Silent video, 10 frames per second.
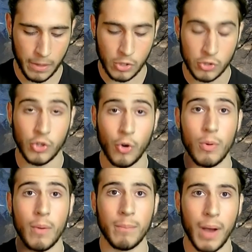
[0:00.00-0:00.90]
So
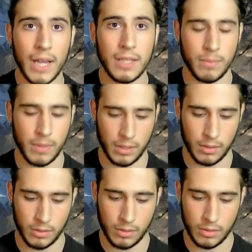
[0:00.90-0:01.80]
remind me,
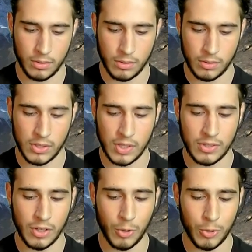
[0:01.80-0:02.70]
says
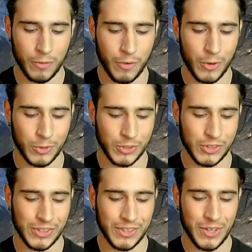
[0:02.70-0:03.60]
the Lord of
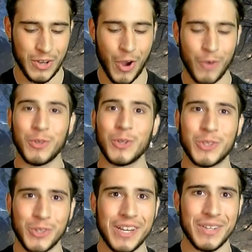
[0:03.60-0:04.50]
hosts, of your
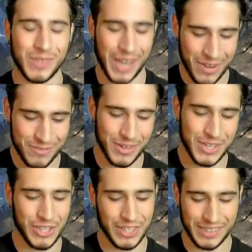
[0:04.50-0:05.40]
dreams and
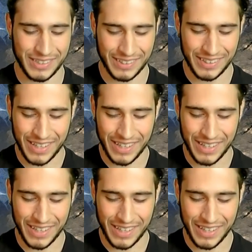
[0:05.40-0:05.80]
visions.